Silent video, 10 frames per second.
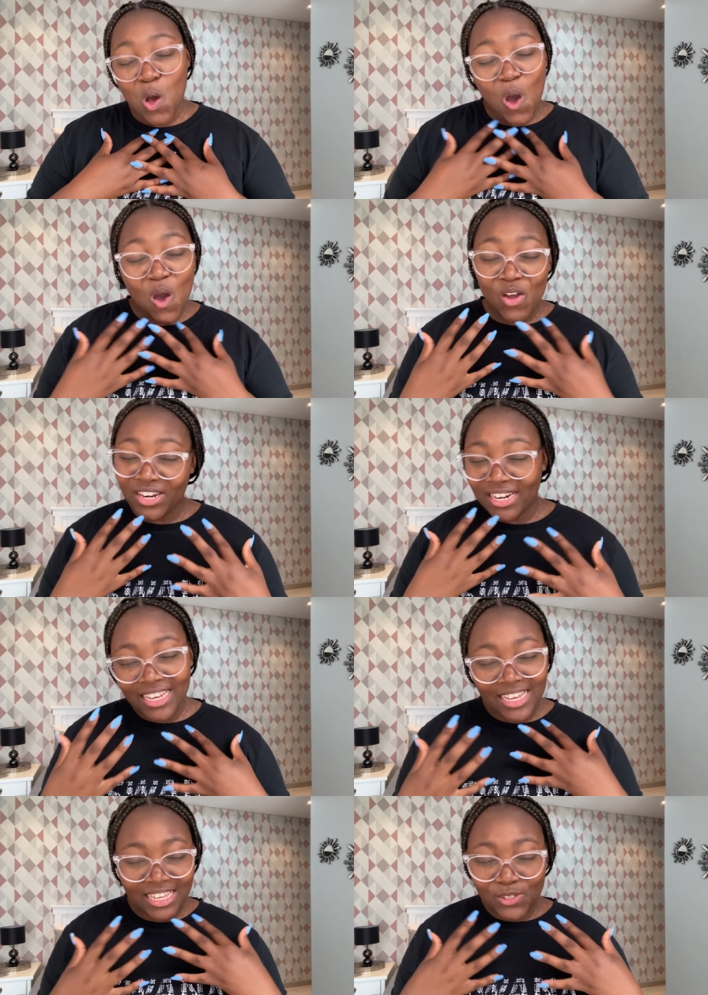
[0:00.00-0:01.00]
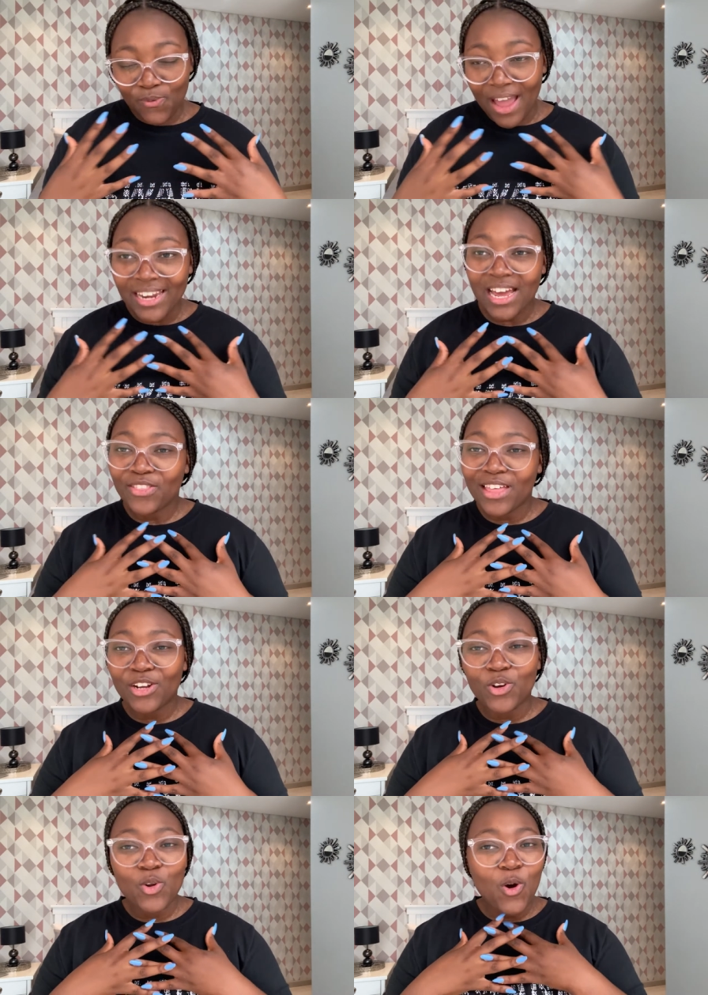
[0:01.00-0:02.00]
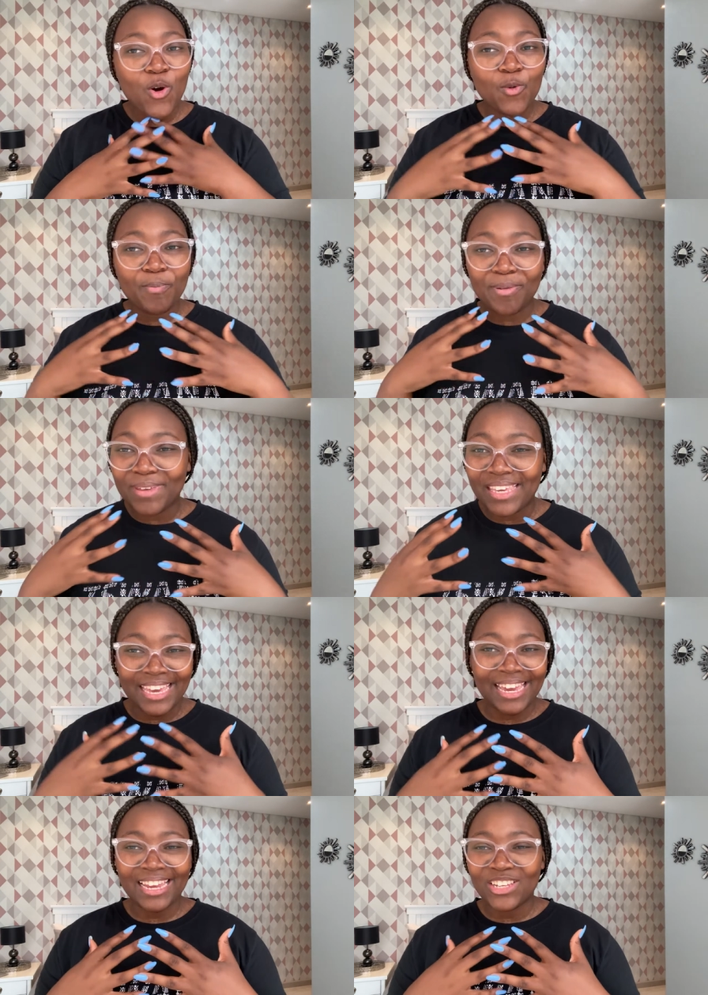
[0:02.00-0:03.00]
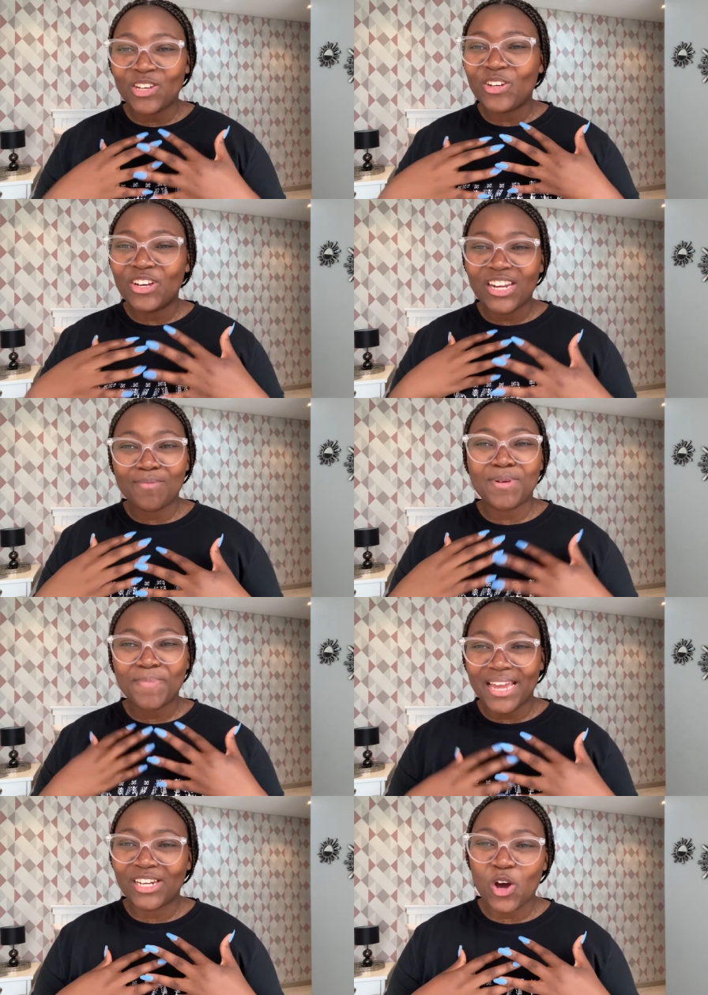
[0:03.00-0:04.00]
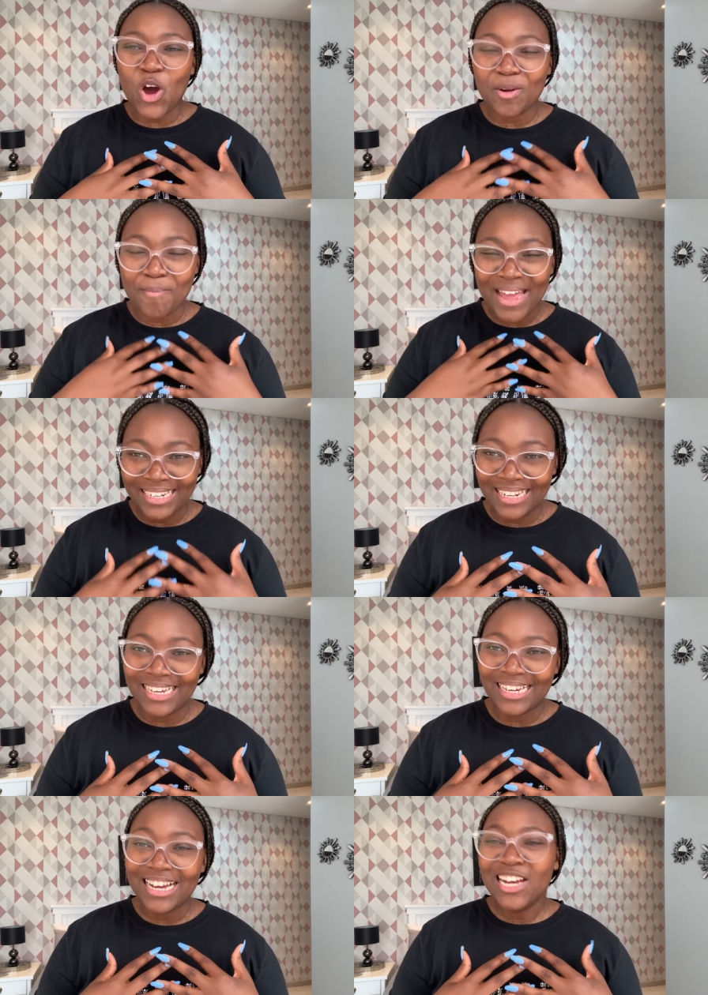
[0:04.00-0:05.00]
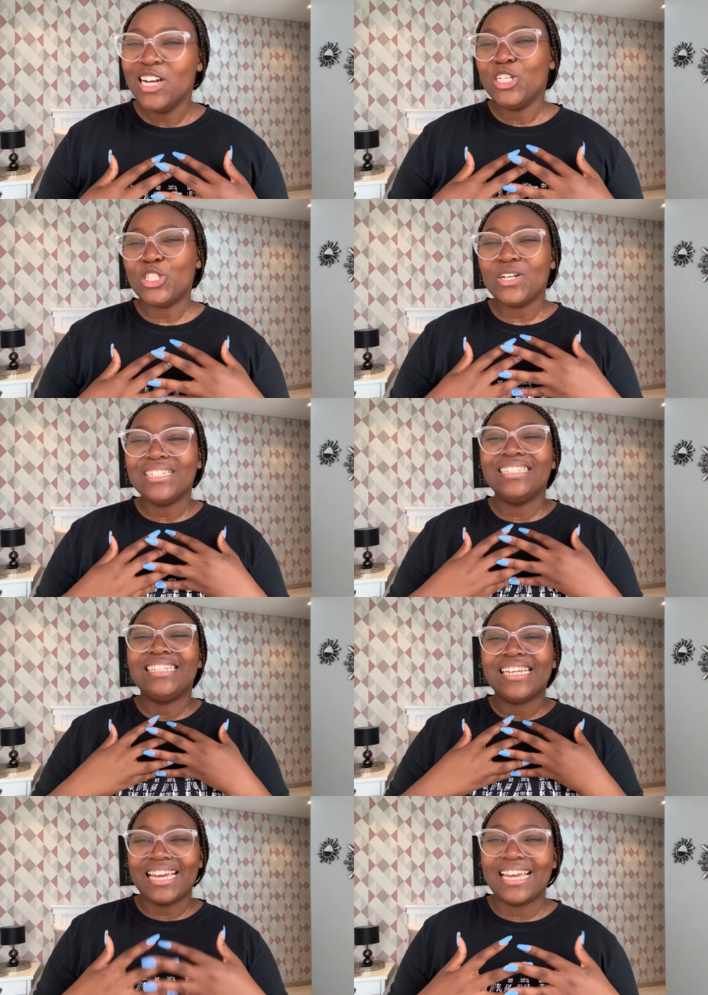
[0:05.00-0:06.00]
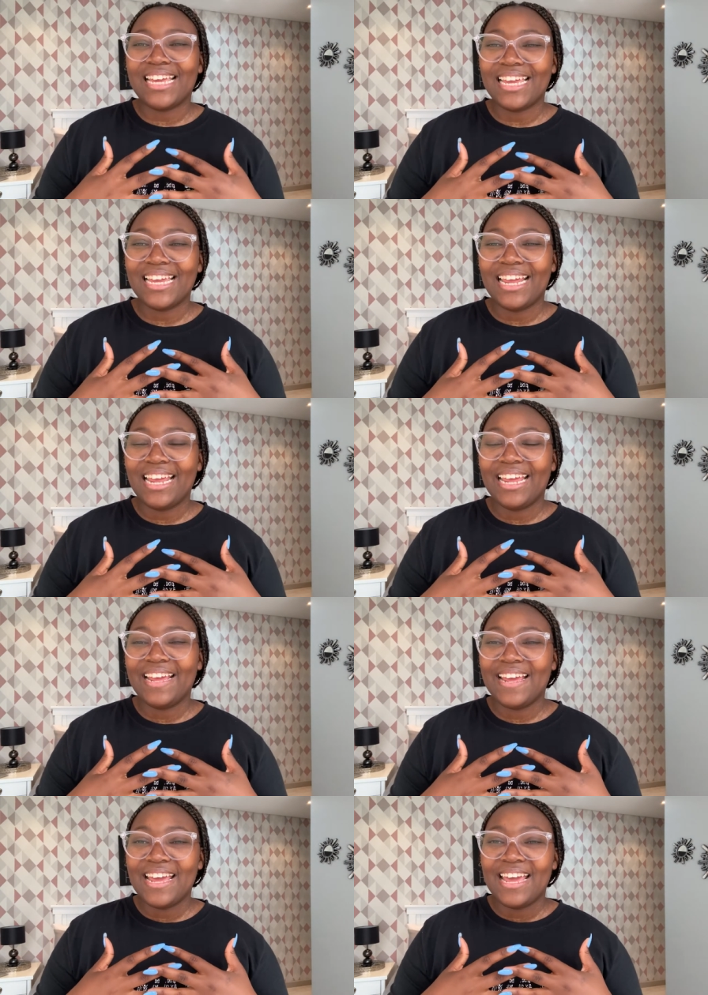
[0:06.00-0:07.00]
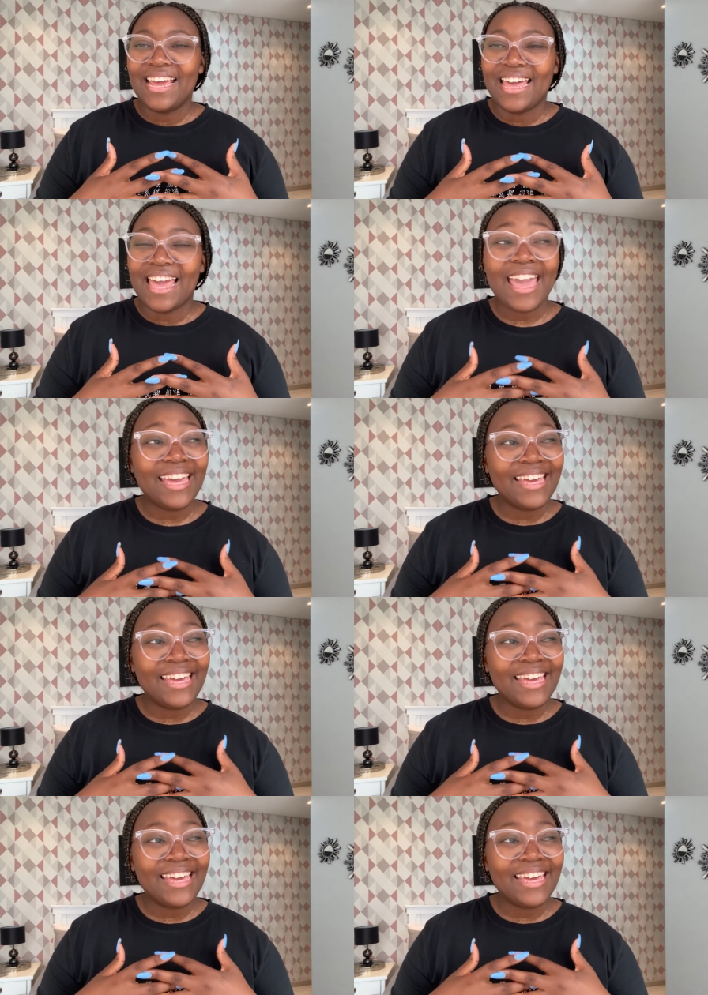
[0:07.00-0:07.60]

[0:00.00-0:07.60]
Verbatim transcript: only to find out that no baby girl you're only gonna be paid on monday so nje hey